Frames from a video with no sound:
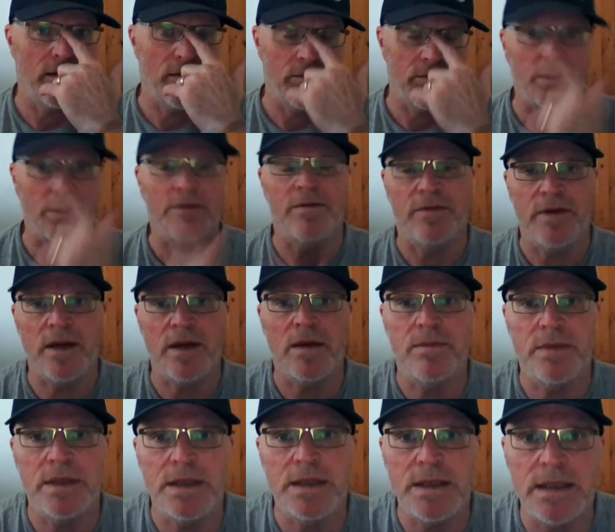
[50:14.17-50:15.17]
But
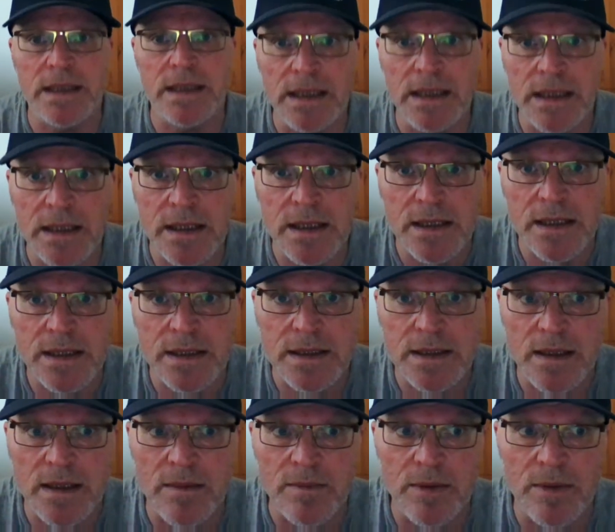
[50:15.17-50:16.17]
vitamin D
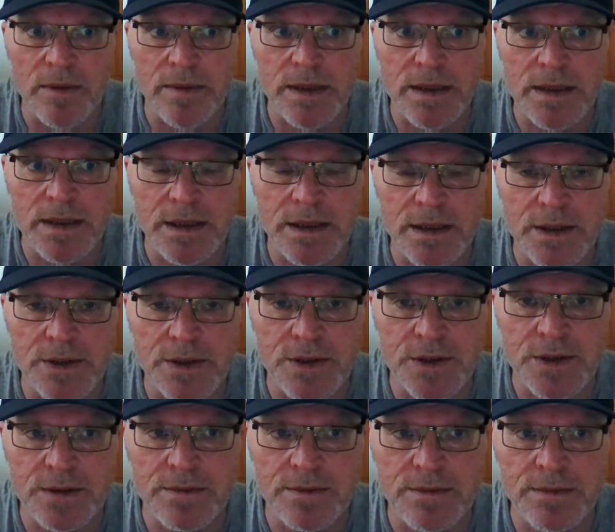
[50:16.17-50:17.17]

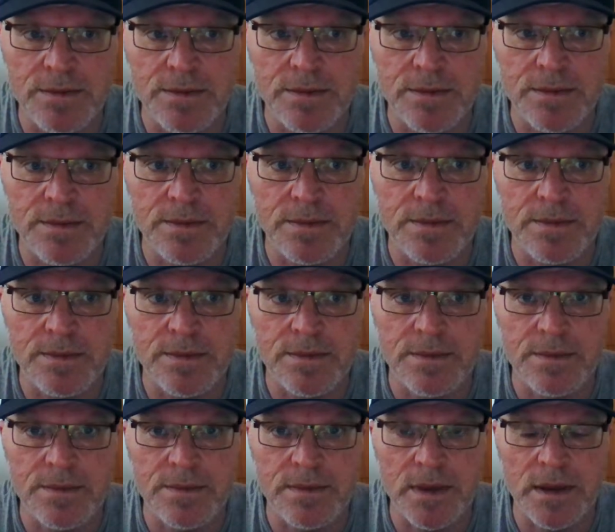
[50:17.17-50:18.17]
supplementation.
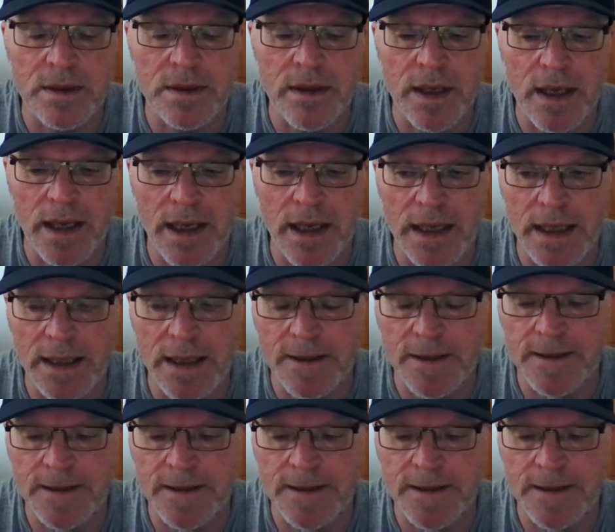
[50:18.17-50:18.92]
Okay.